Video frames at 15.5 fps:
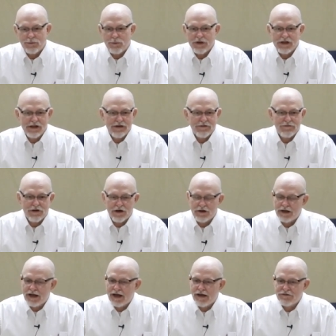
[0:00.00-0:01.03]
We live our
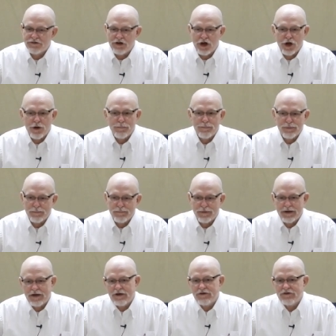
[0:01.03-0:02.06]
lives
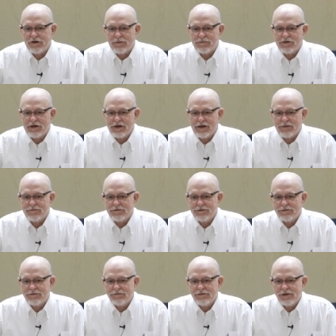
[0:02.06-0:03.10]
unprepared
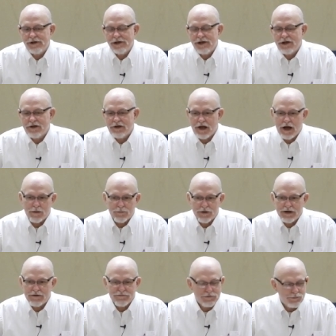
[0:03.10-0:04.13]
sometimes, not
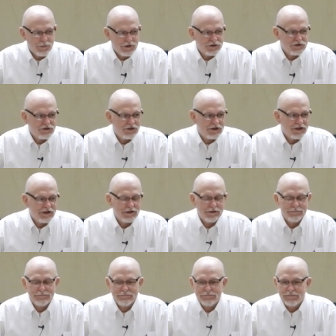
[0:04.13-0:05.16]
ready for what's to
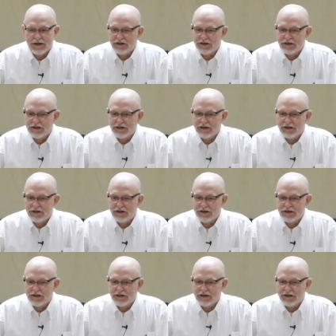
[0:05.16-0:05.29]
come.